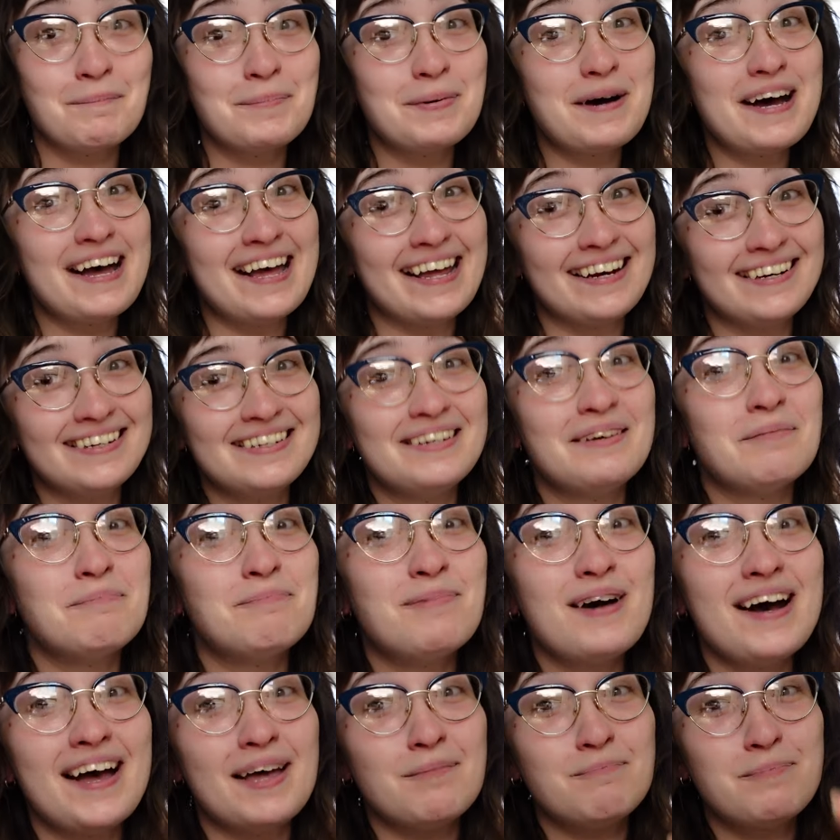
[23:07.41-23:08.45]
But,
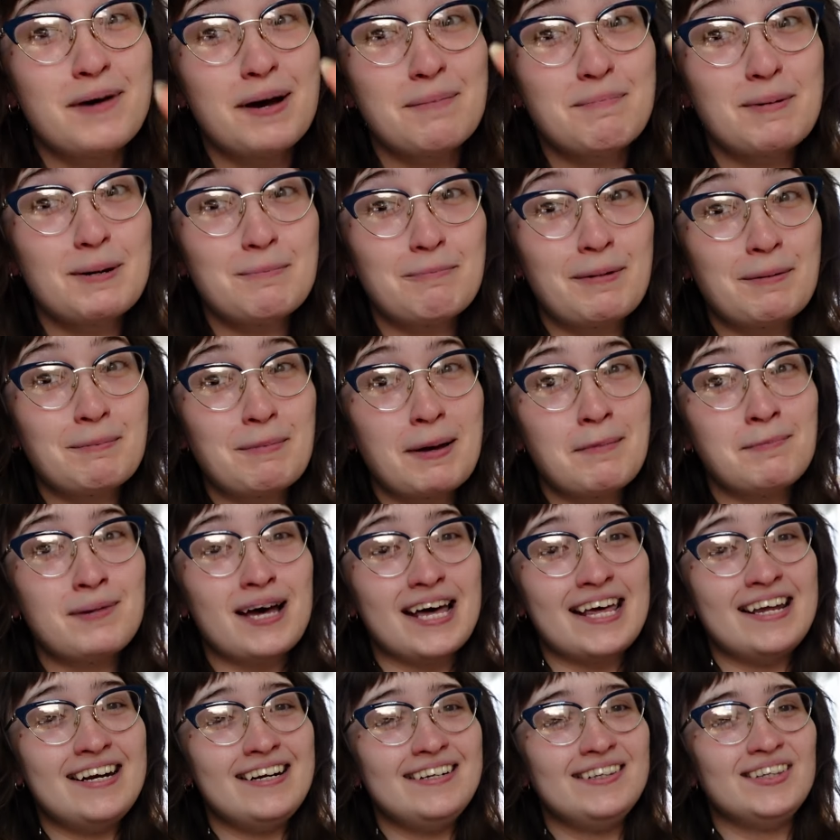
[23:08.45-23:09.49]

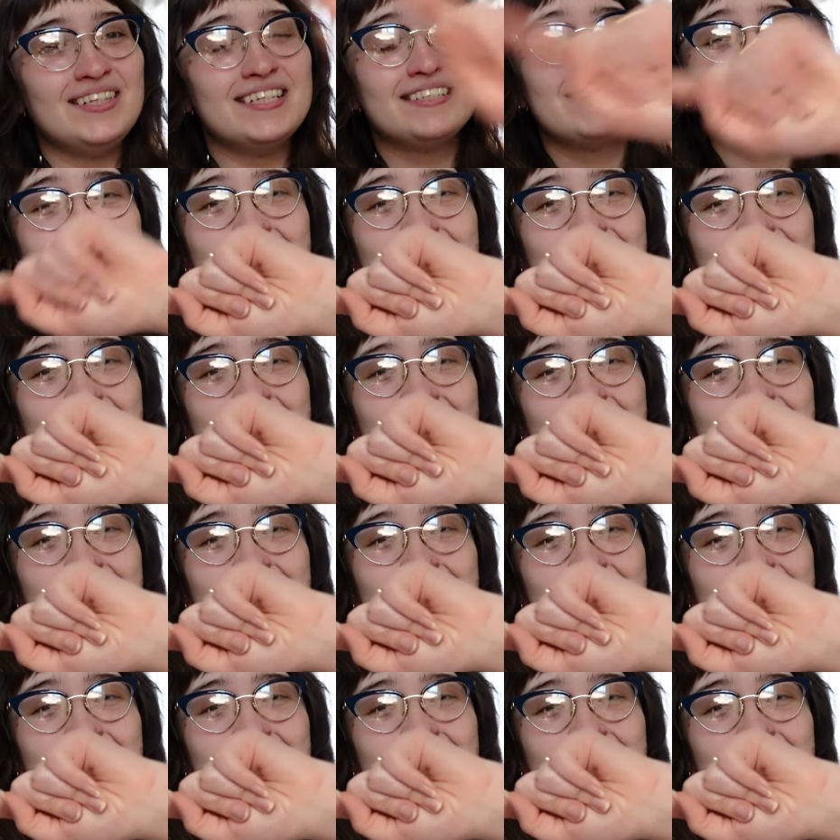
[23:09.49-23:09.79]
this